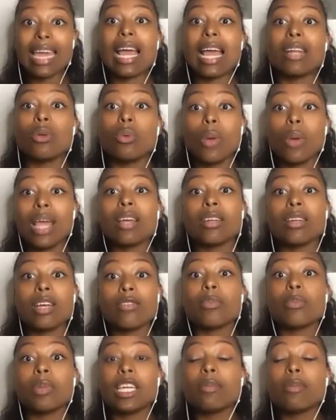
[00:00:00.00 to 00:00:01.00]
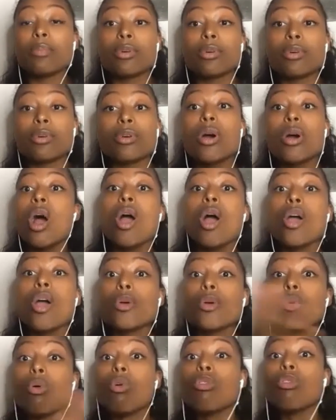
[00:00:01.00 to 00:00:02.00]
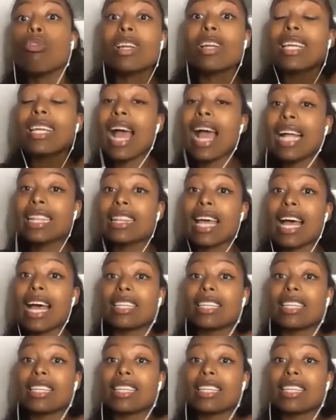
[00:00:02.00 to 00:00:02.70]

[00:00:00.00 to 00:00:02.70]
on other people who already had that.